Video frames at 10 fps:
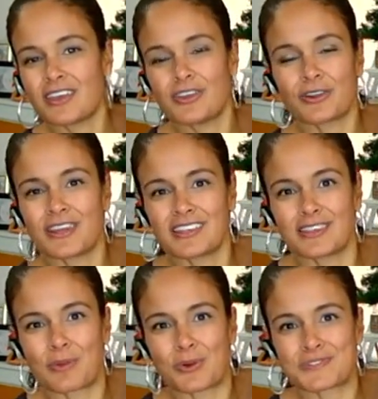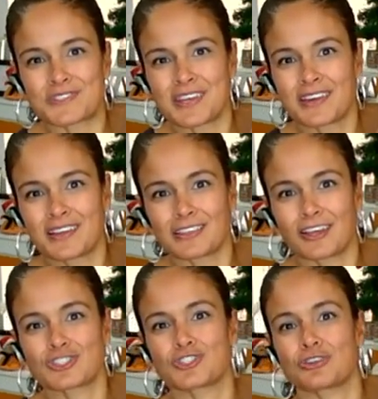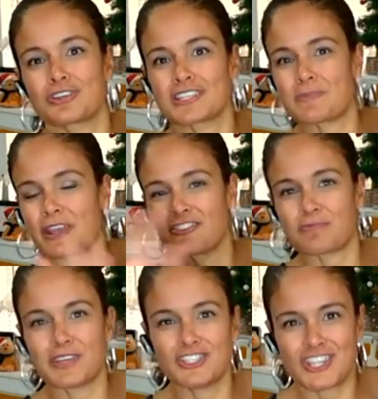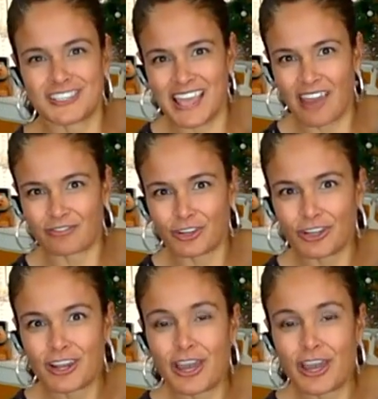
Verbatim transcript: you're in the most luxurious pair of P Js ever,